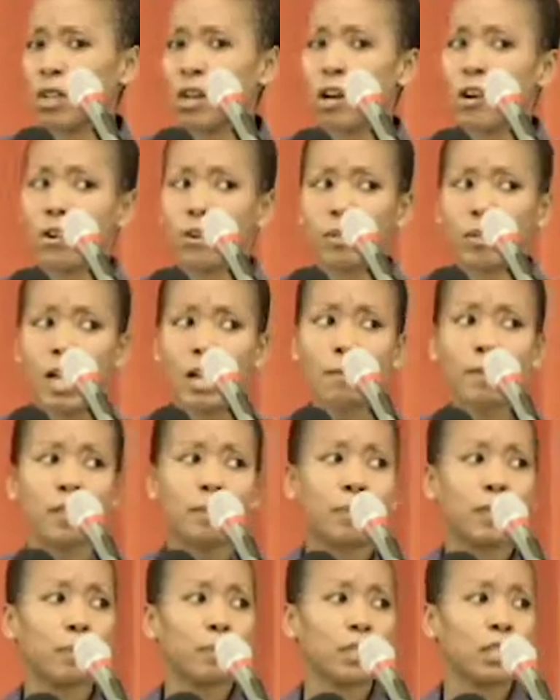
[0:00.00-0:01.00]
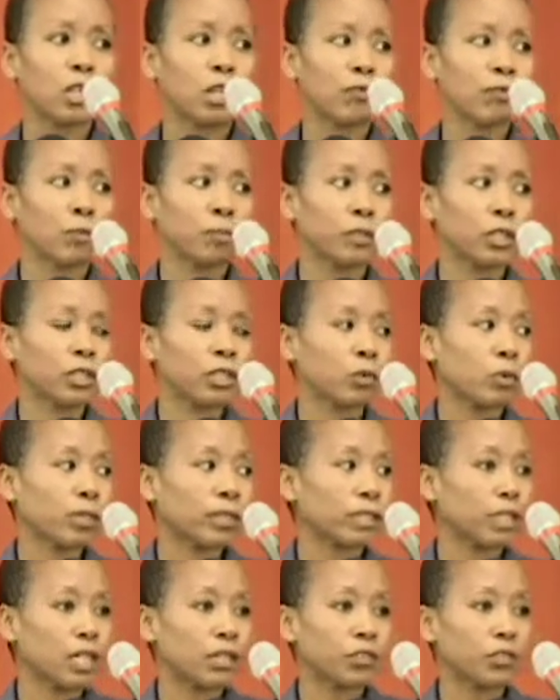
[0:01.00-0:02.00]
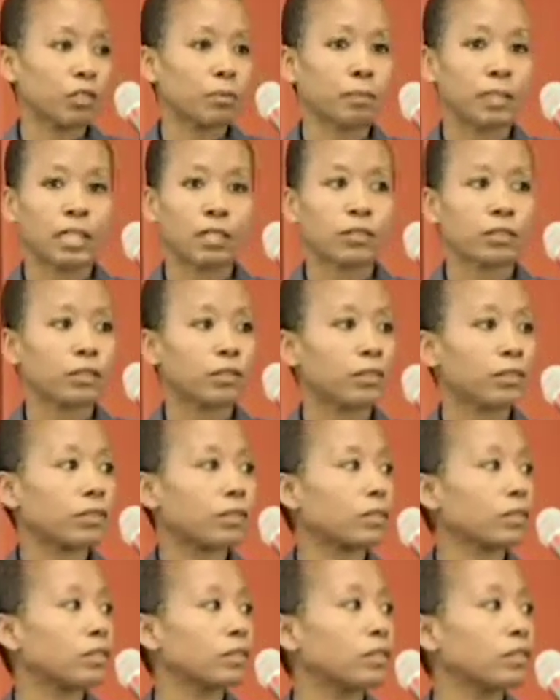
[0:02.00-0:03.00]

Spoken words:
How many people here are familiar with logic models?